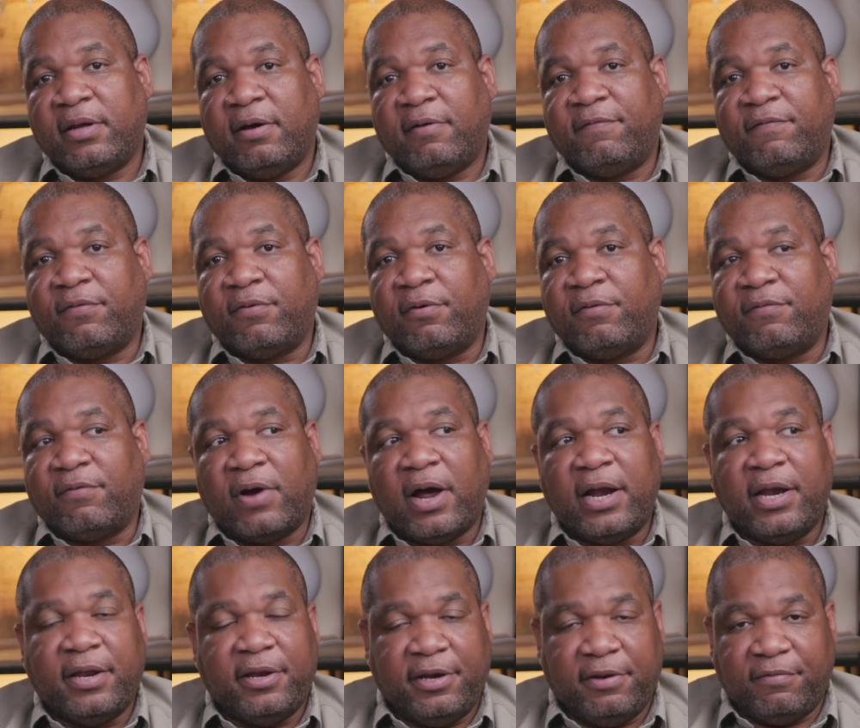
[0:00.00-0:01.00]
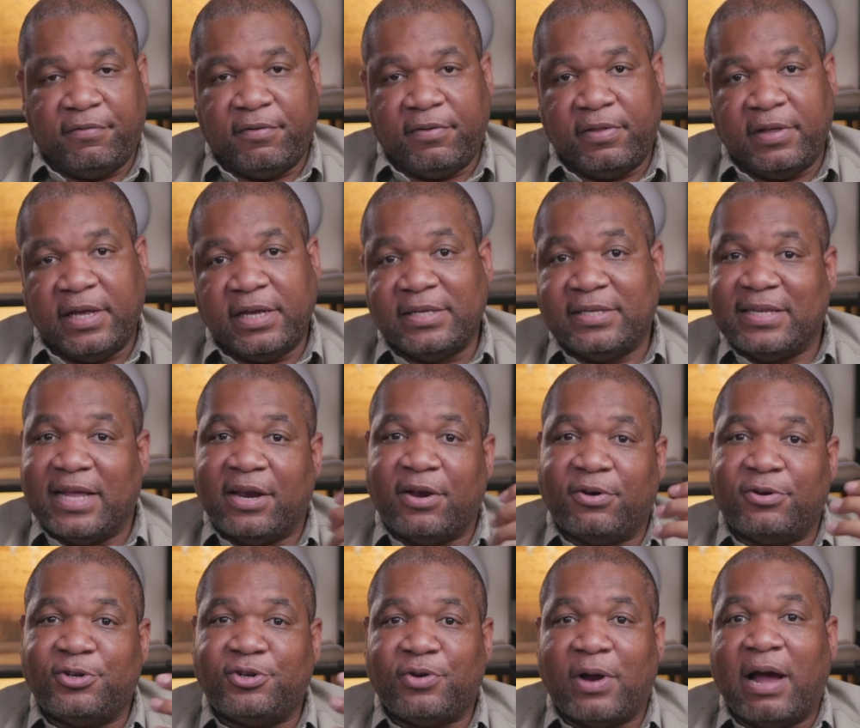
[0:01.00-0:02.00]
for a variety of different things that
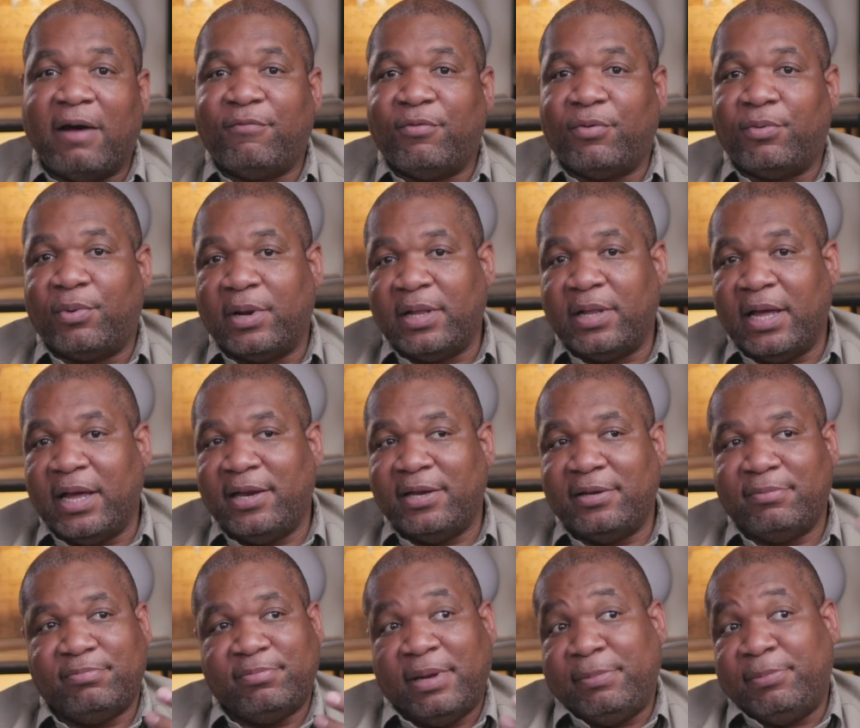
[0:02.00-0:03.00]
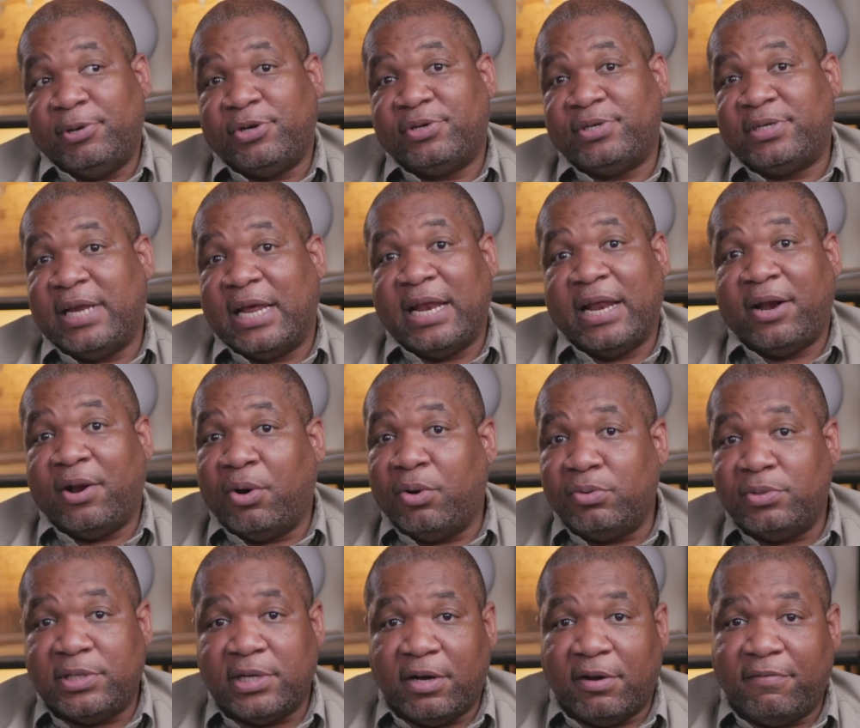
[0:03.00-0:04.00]
are travel related. Maybe you're staying at a
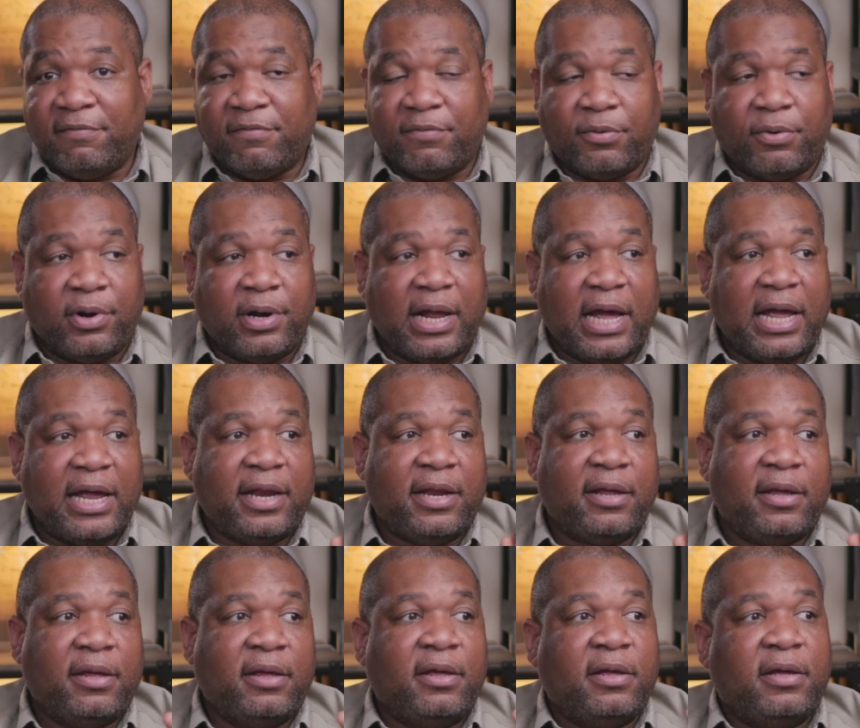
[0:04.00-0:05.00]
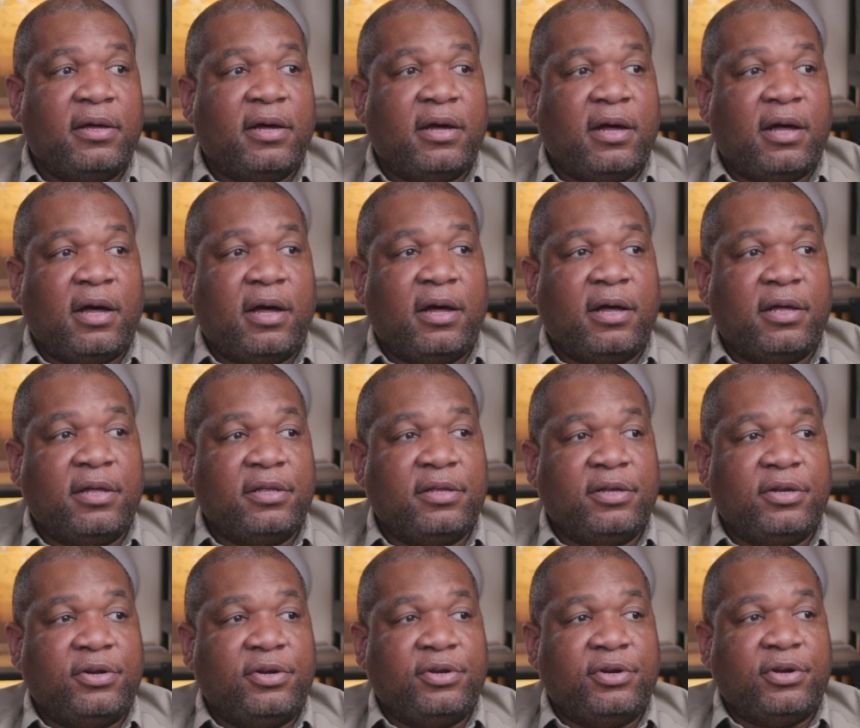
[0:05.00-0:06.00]
hotel for a night.
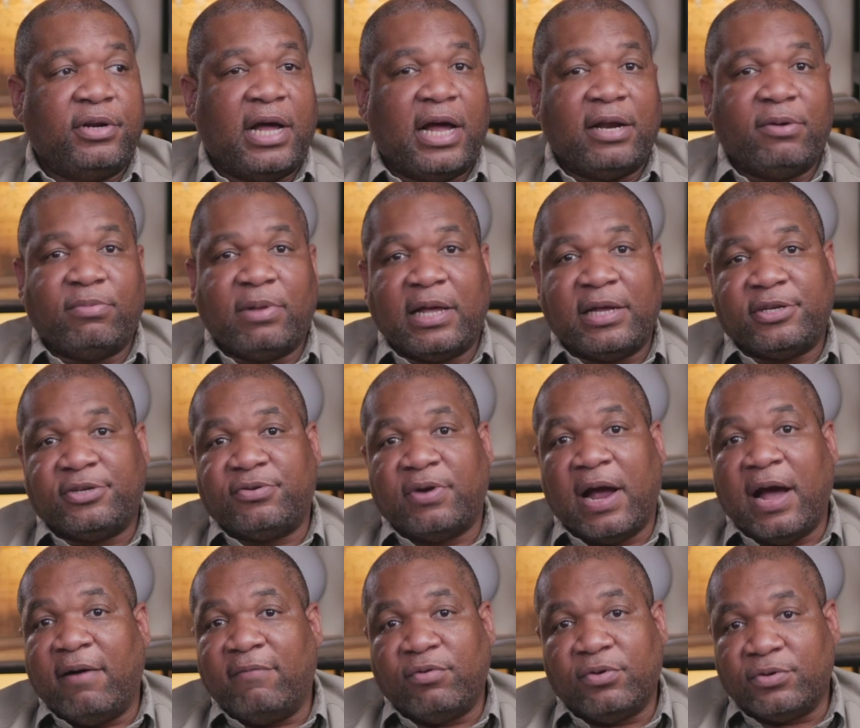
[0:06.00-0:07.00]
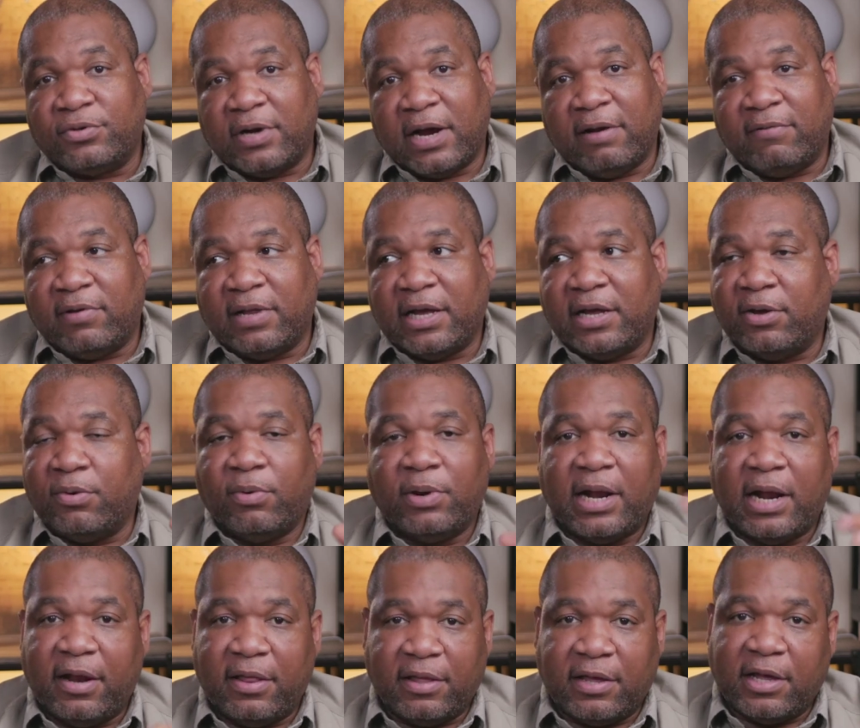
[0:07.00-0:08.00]
You're not like travel, like going
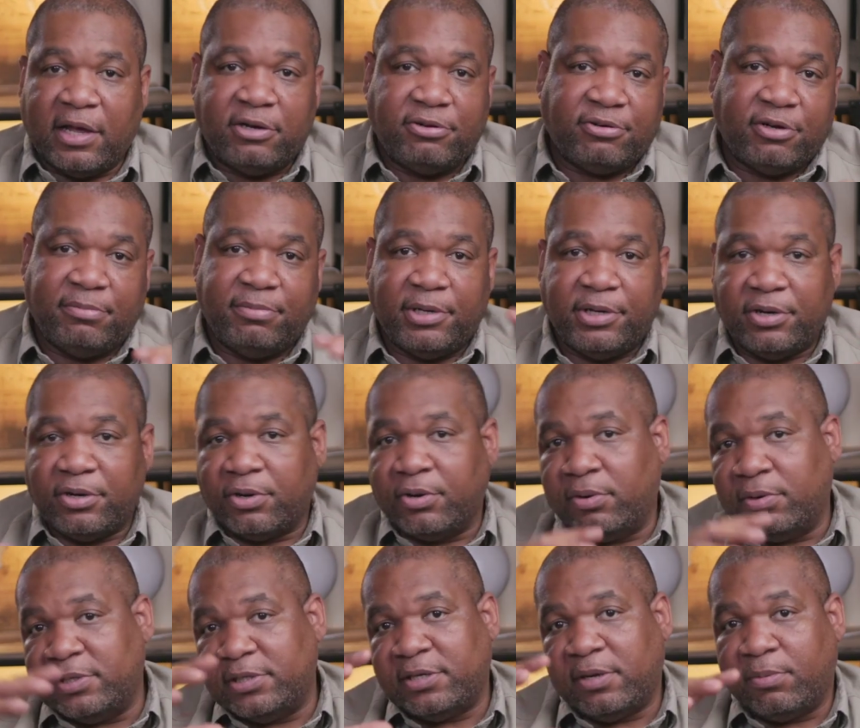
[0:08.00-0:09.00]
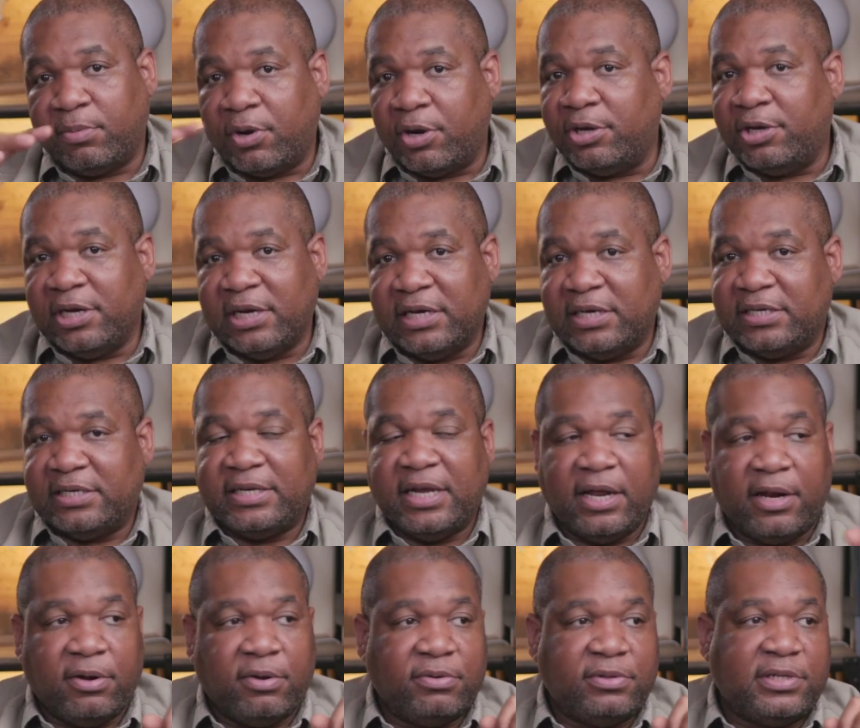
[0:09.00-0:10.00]
out of the country, but you're going somewhere and you need to stay
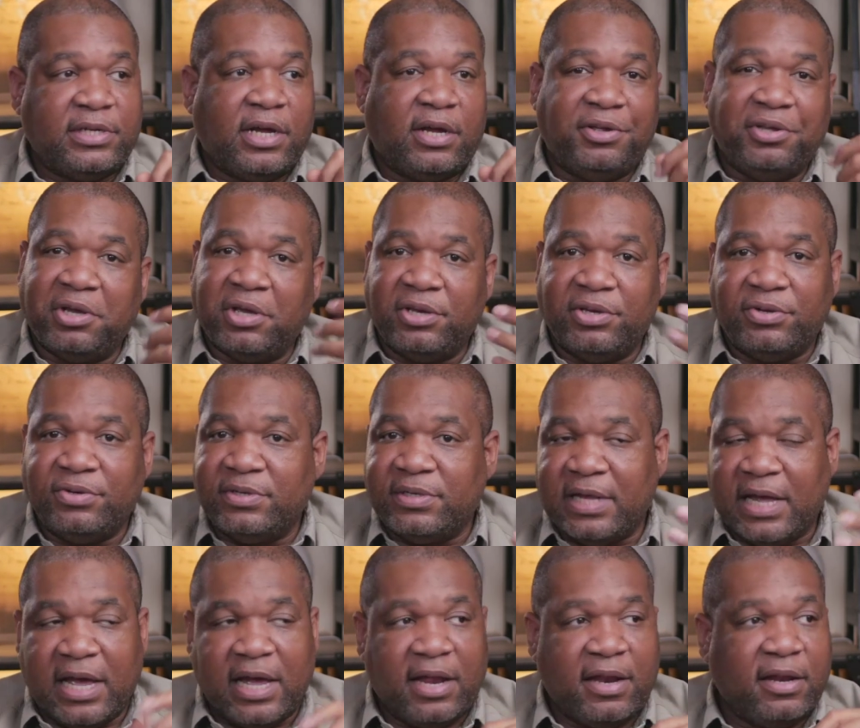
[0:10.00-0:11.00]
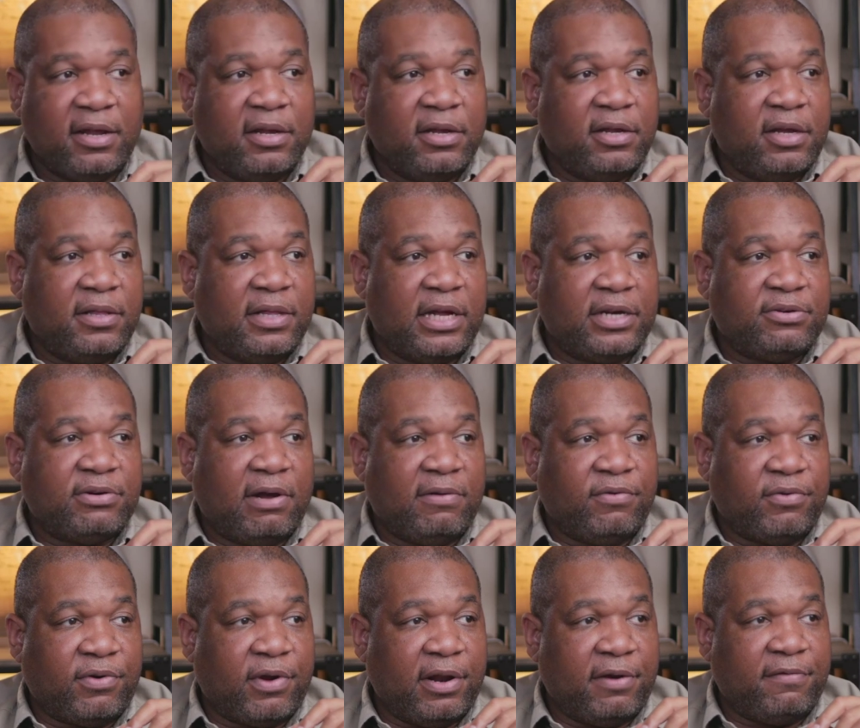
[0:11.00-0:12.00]
at a hotel. You can use that
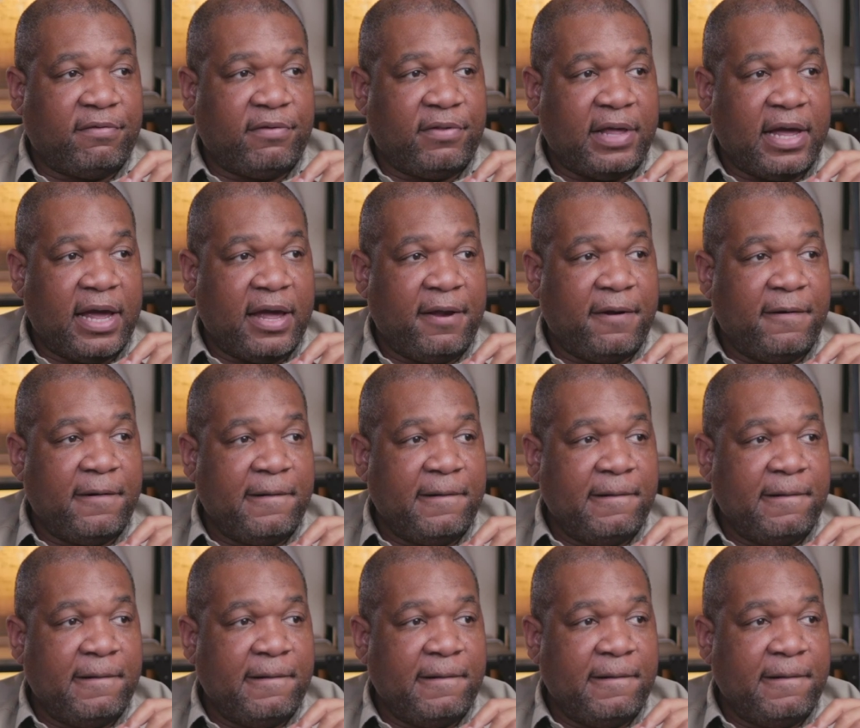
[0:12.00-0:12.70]
travel credit for that.